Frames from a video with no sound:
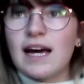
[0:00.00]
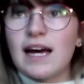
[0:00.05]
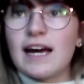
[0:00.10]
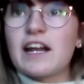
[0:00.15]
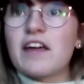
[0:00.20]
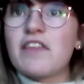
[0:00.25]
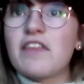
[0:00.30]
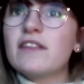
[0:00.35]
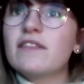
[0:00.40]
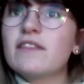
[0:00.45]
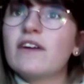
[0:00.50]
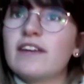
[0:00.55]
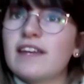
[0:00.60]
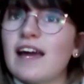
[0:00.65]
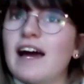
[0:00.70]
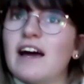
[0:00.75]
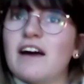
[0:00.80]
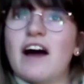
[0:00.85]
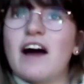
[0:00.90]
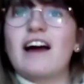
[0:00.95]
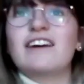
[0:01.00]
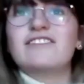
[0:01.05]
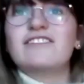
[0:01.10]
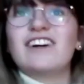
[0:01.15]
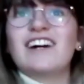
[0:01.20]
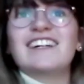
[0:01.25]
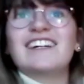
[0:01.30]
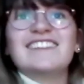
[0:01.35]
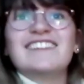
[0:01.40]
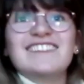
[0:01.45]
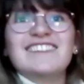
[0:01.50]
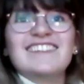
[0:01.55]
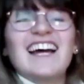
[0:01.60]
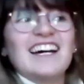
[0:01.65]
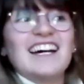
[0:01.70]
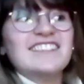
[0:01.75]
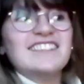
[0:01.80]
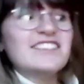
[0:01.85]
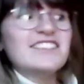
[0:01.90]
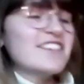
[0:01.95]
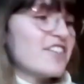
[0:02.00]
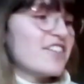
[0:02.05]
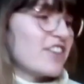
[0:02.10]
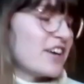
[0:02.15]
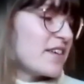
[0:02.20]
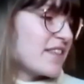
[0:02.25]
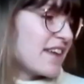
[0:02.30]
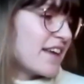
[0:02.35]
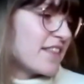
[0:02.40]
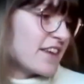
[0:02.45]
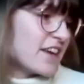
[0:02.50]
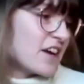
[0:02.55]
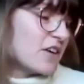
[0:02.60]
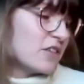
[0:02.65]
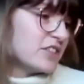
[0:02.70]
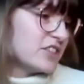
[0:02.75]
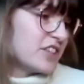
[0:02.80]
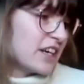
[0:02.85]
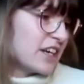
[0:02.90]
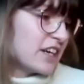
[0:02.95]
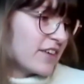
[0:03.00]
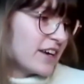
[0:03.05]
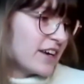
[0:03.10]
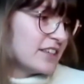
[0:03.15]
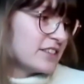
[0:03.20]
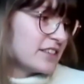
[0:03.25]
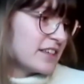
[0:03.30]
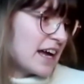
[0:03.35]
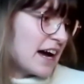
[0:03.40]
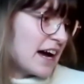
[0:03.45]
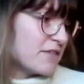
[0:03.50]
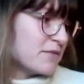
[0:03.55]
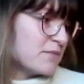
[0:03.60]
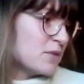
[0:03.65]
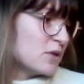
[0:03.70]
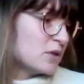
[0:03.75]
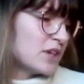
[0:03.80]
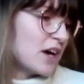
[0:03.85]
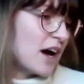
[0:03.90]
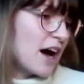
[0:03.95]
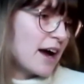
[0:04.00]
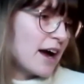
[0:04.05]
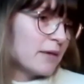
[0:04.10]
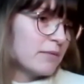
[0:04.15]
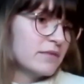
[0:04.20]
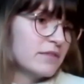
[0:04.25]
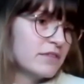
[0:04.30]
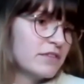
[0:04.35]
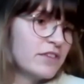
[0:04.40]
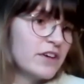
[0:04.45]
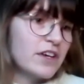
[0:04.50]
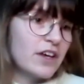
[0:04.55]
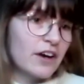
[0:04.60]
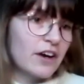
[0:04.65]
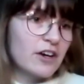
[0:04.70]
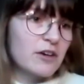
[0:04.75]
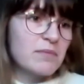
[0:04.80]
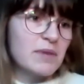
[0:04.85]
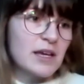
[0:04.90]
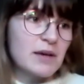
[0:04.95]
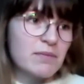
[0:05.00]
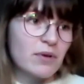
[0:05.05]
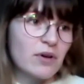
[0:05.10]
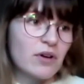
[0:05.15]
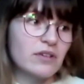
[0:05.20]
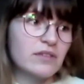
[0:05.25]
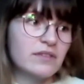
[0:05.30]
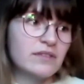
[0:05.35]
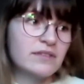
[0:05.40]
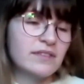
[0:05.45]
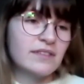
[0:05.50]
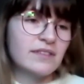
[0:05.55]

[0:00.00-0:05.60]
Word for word: And I think that yeah, I, I yeah I do agree with that. The older generation have more time for younger people.